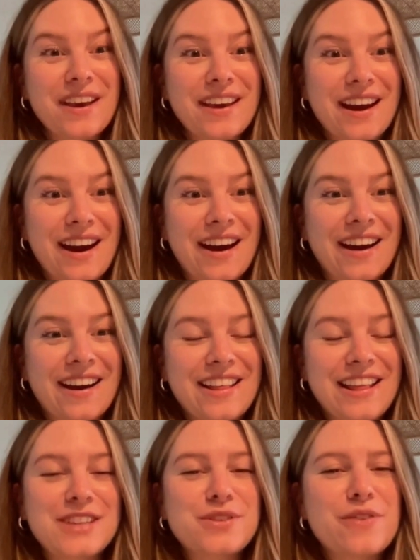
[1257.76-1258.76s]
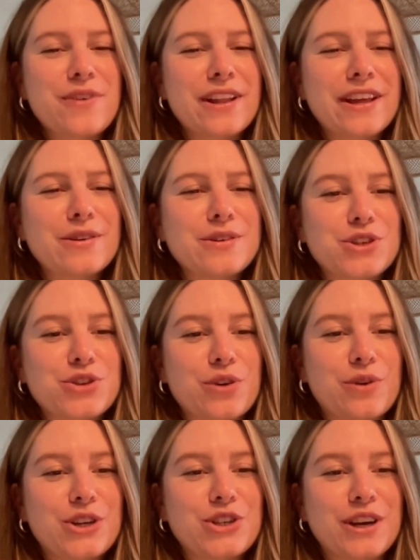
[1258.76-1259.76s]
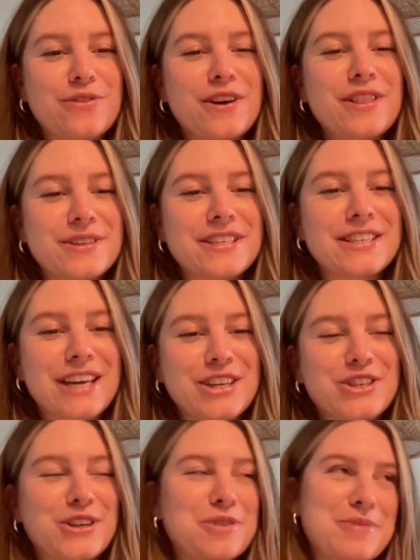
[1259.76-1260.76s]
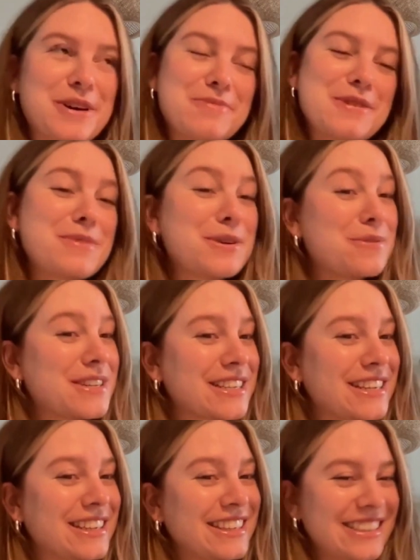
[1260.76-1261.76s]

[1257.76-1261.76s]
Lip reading: Yeah. That's why I felt like it was a trick question. I felt that was intentional, but maybe it wasn't.